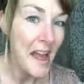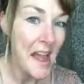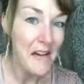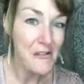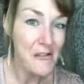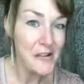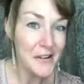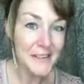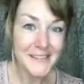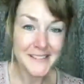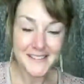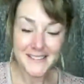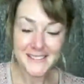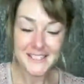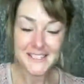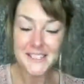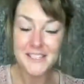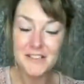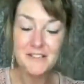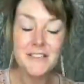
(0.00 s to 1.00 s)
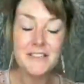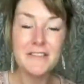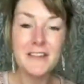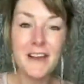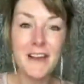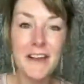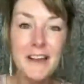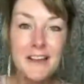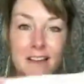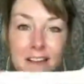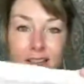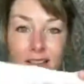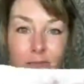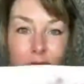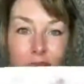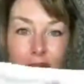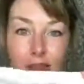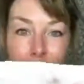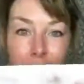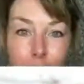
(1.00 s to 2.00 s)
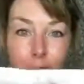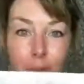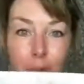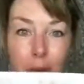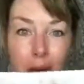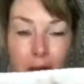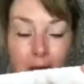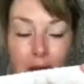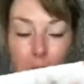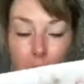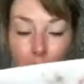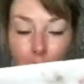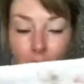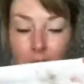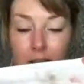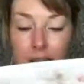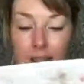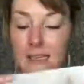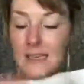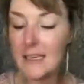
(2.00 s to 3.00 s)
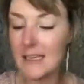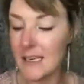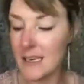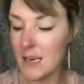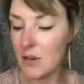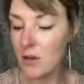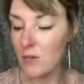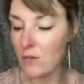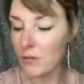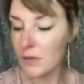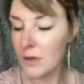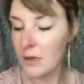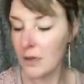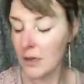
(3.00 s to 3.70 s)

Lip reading: I wanted to show you guys what these bad boys can do.